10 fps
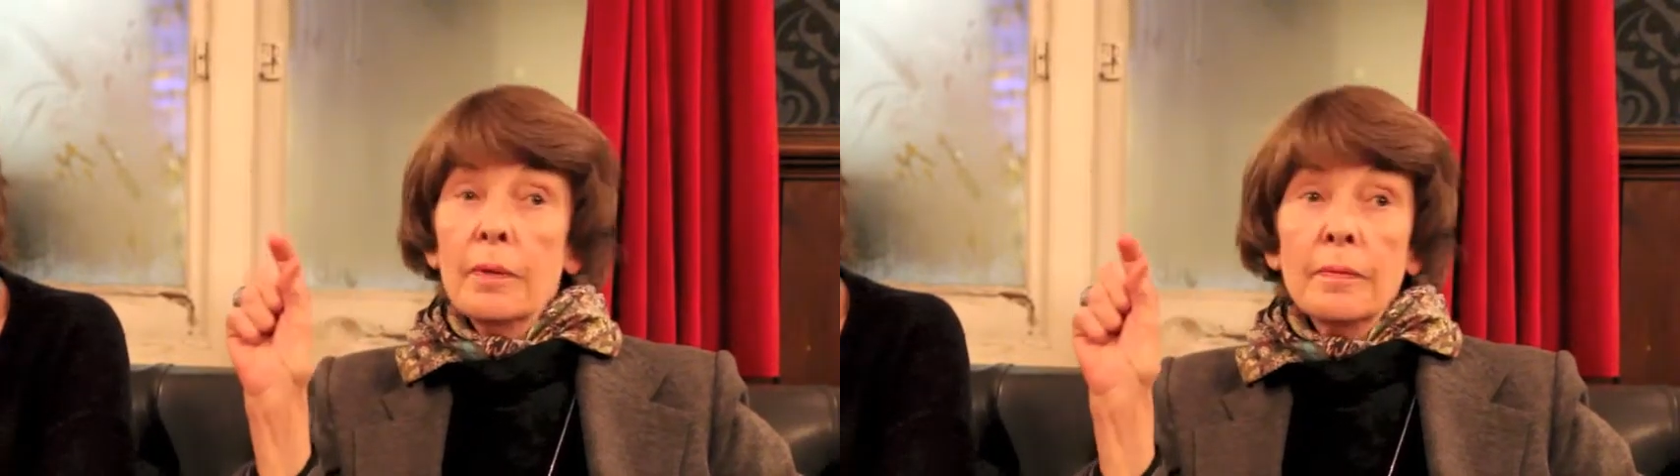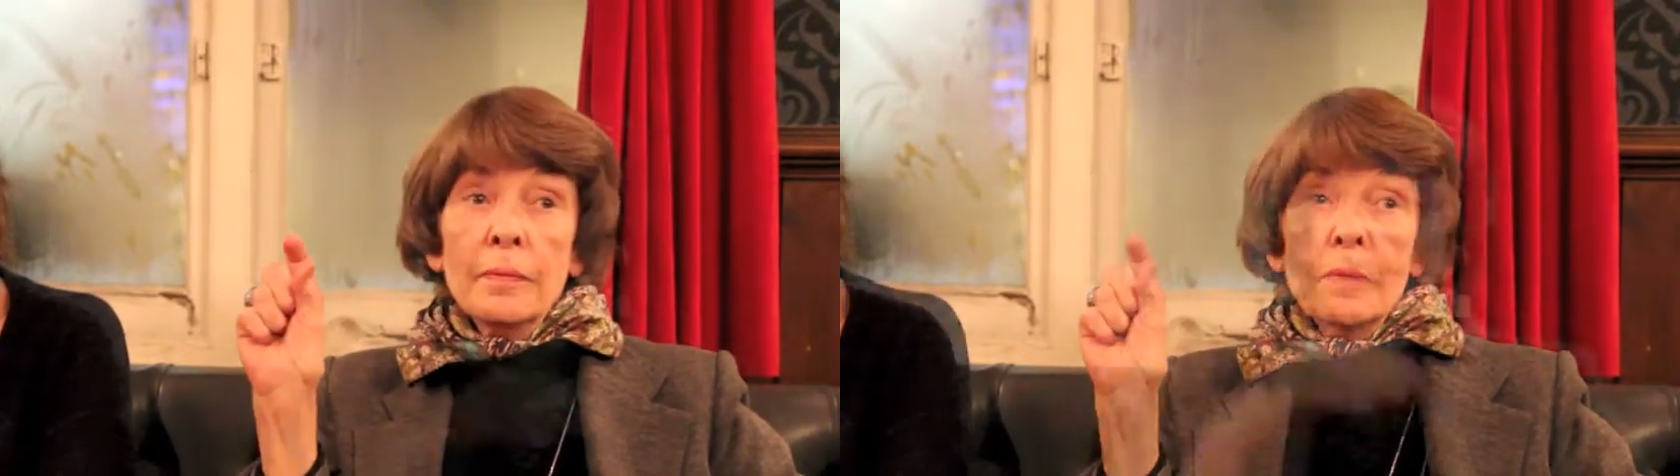
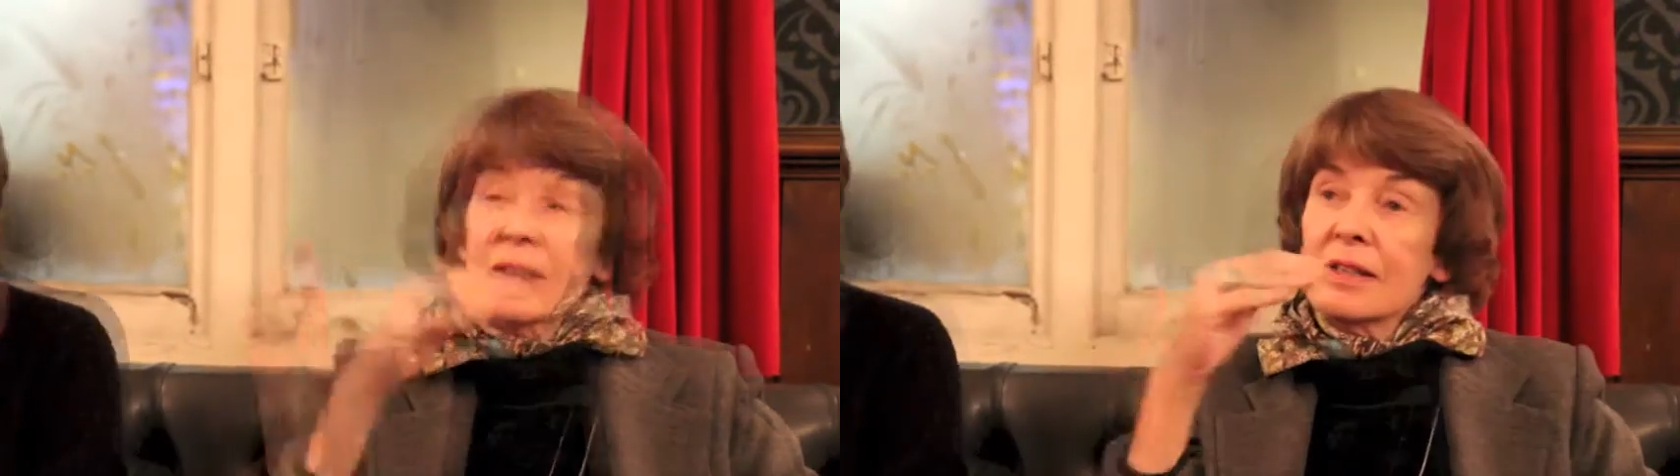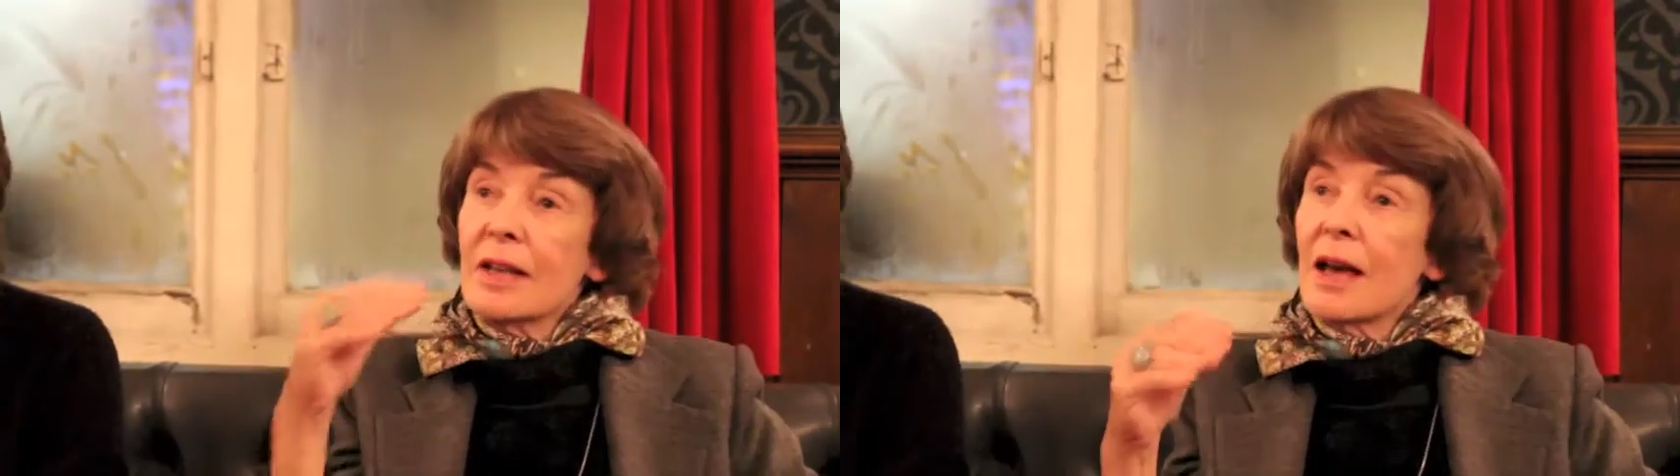This
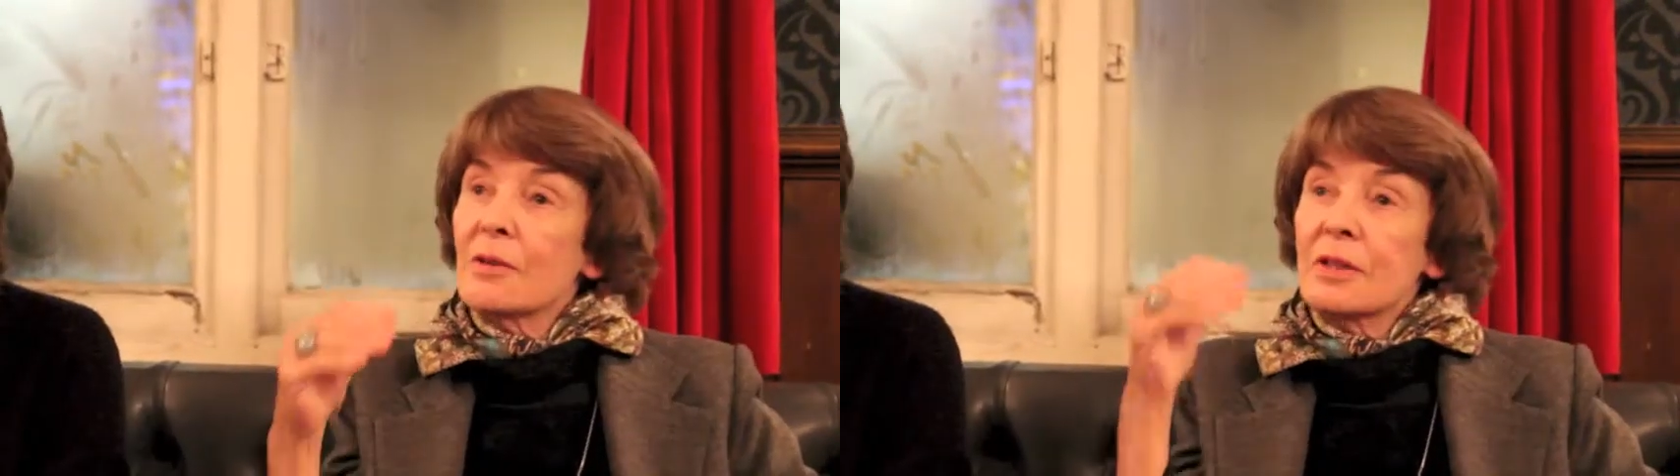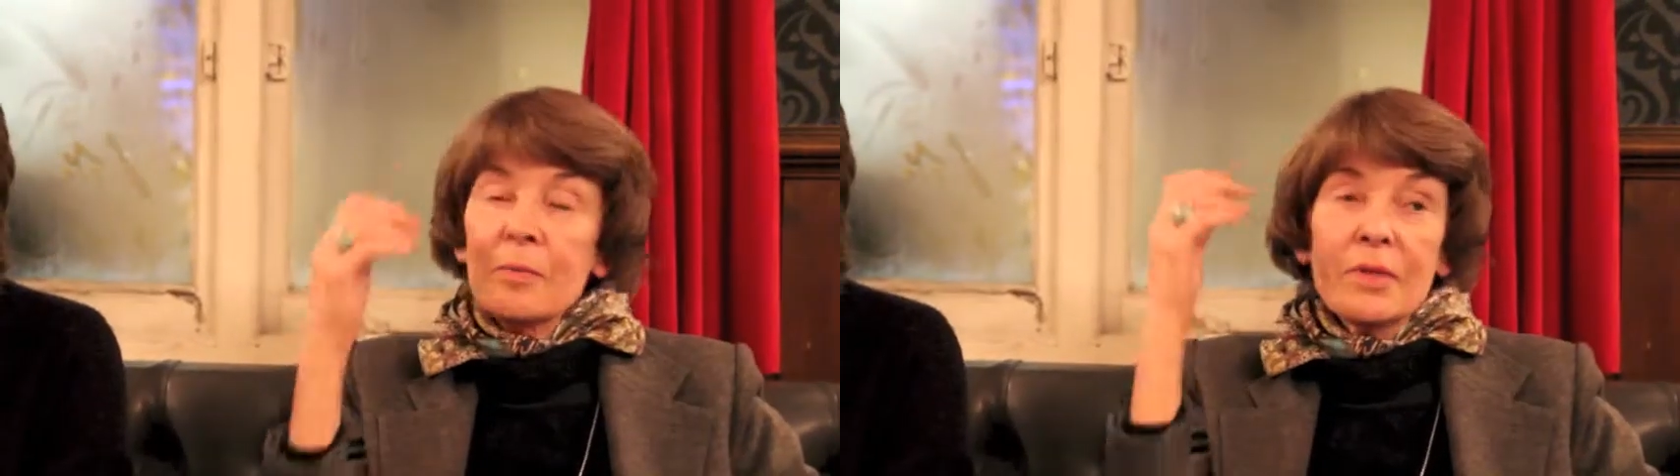is now
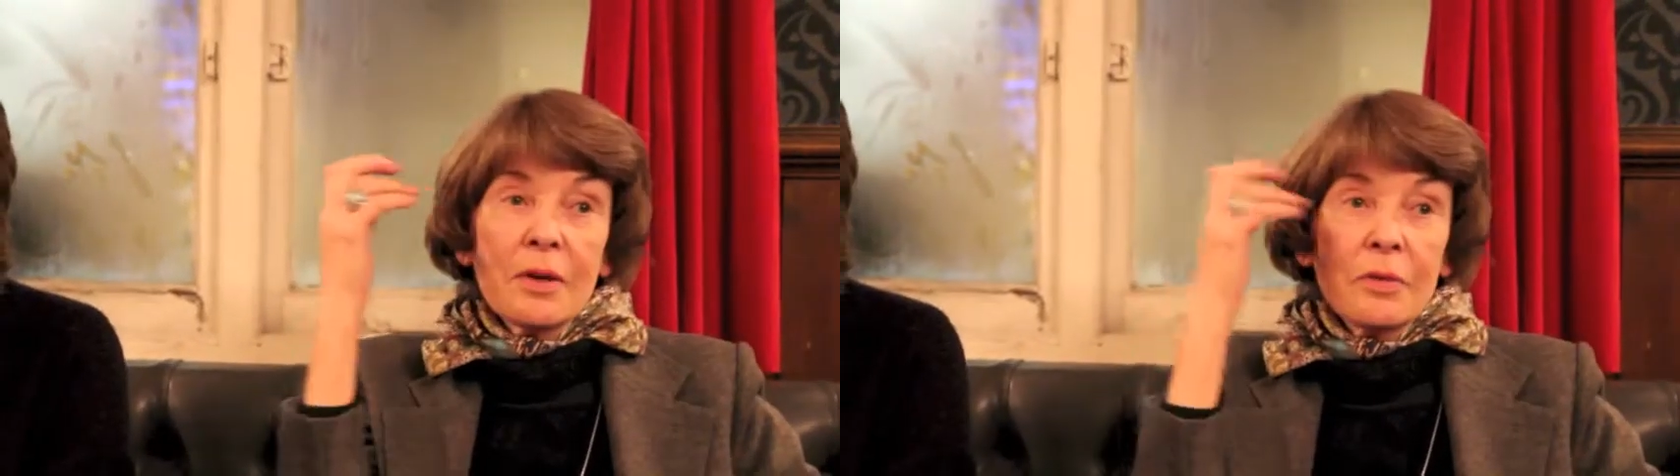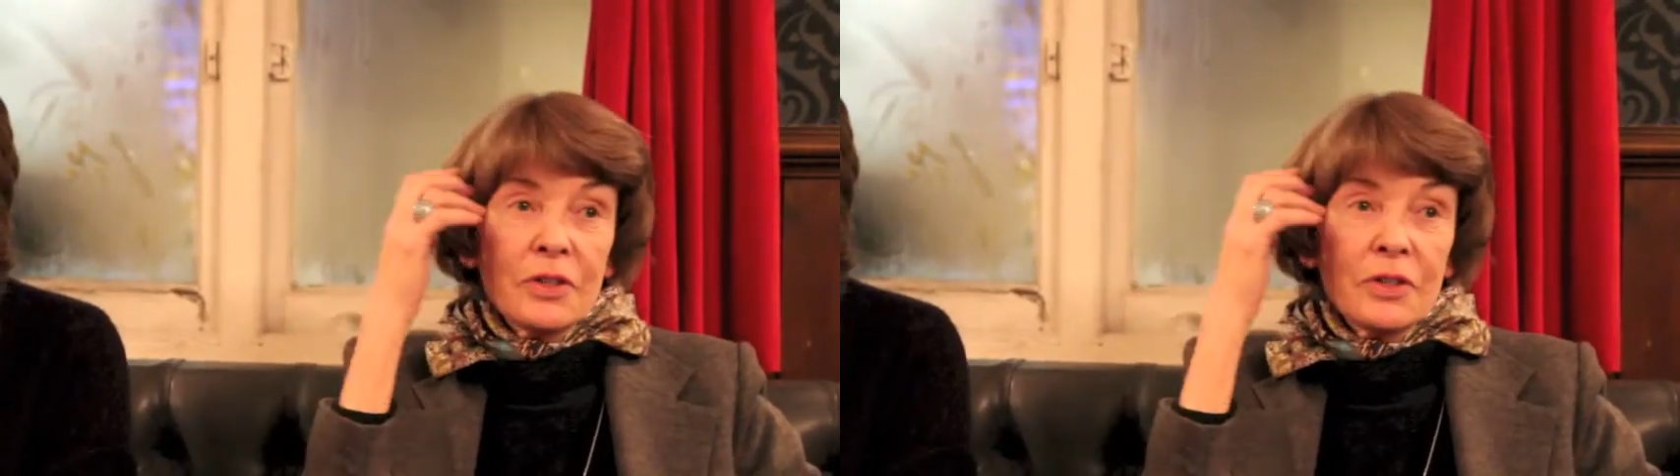something